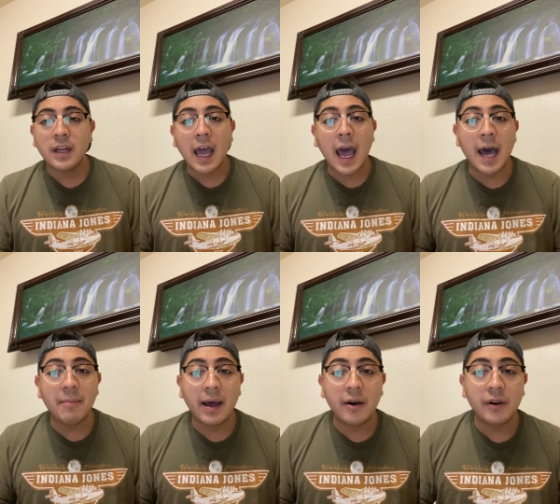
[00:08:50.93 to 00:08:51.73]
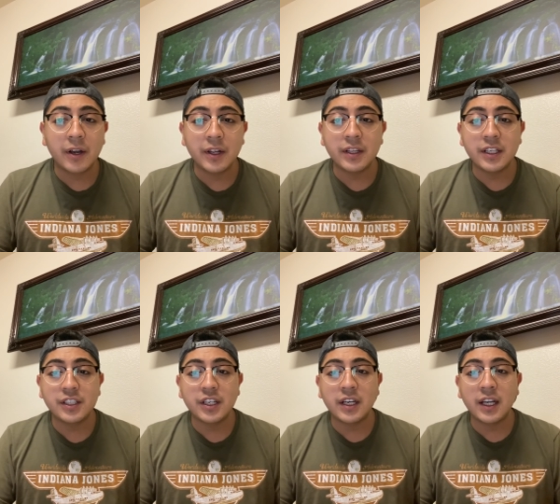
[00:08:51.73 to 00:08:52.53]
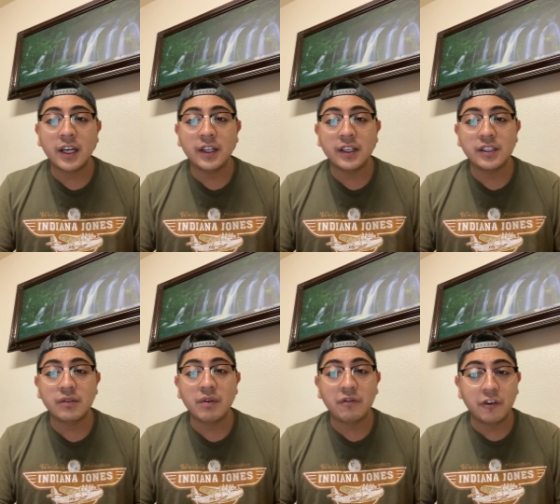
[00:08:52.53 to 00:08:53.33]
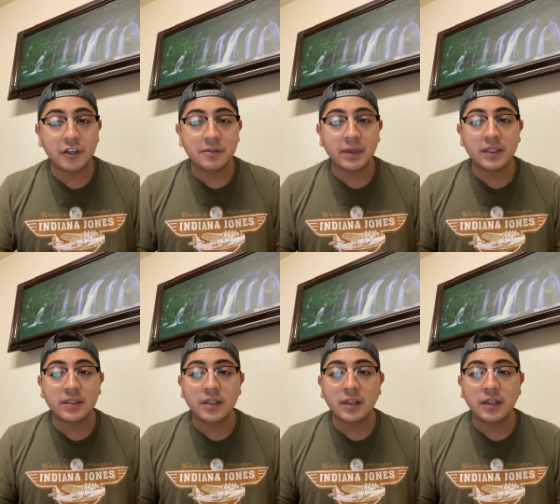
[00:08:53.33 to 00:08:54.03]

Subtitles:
about unconditioned and conditioned reinforcements,